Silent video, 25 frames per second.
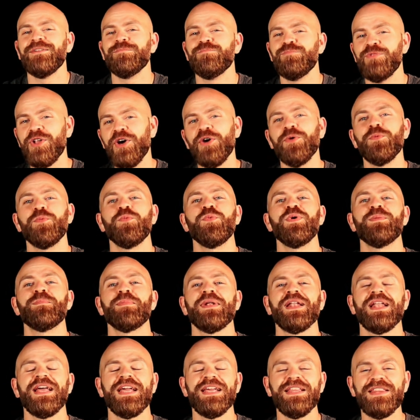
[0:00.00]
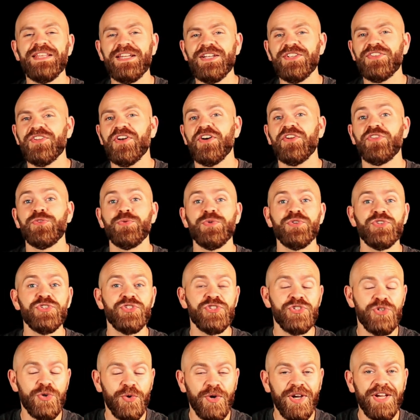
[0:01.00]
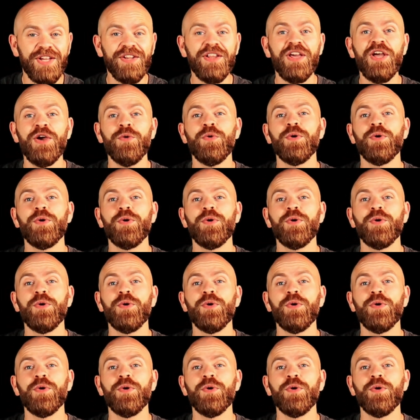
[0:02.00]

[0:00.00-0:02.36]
No, we're playing the guitar to enjoy it,